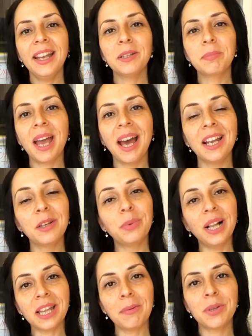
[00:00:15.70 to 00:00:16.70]
Hey Top Gun,
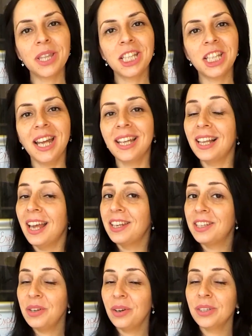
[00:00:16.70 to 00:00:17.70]
and welcome to the channel,
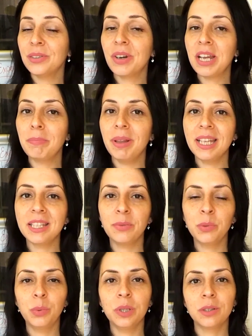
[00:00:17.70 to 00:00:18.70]
and you're in the right place
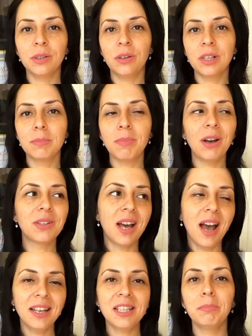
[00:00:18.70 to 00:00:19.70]
if you want to learn
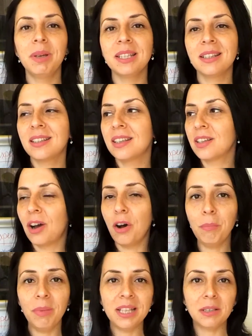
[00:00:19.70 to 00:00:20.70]
about IT businesses,
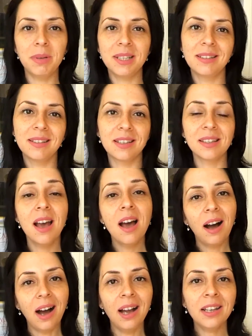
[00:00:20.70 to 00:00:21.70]
home-based businesses,
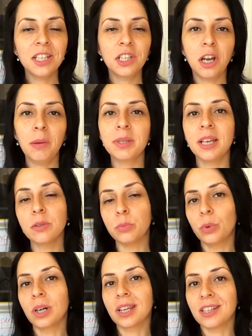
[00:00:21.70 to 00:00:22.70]
IT jobs
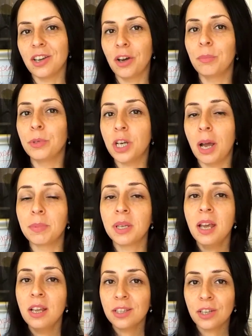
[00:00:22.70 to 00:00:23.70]
and work-at-home
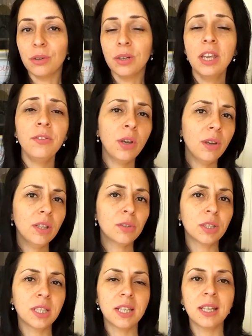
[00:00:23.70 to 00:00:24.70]
jobs. So if you're
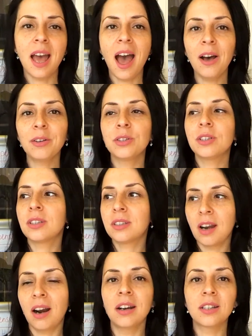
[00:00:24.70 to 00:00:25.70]
interested in how to
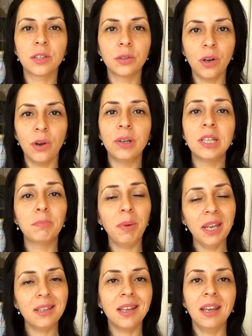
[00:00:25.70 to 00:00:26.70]
start, grow and
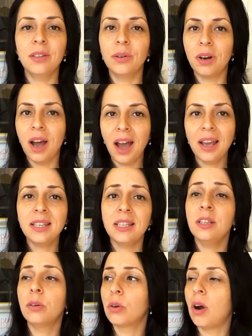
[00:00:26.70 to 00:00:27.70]
maintain your
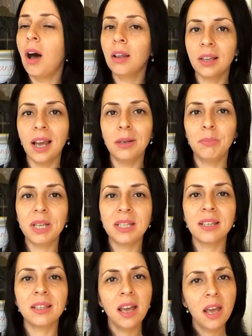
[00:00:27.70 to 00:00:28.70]
IT or online
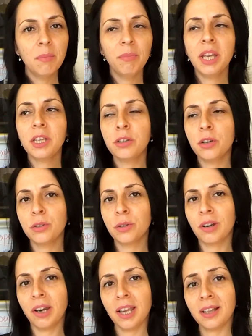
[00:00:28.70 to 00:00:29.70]
business, make sure
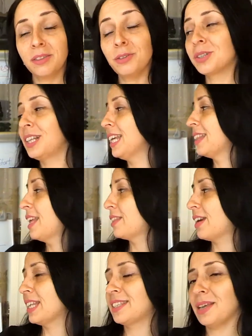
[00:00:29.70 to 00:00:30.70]
to click
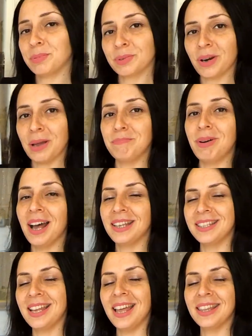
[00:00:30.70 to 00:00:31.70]
that red subscribe
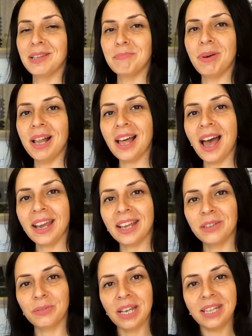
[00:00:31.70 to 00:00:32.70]
button and the bell
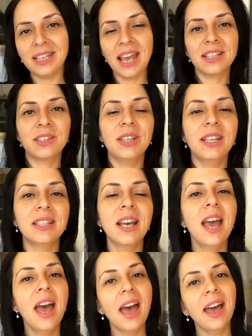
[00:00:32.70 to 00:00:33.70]
icon right next to it
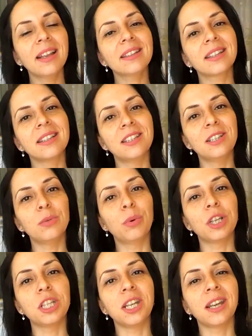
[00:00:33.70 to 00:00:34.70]
and continue
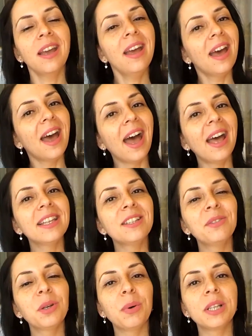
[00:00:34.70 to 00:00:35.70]
watching.
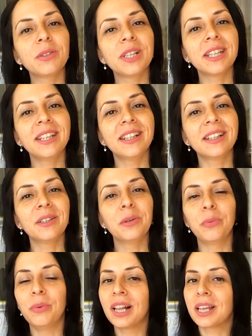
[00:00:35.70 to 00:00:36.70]
And if you're a veteran here,
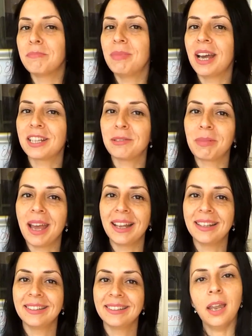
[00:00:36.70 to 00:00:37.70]
welcome back Top
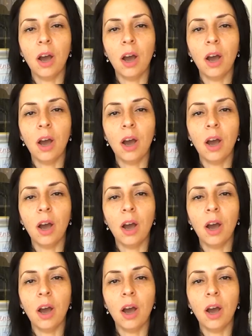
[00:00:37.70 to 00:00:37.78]
Gun.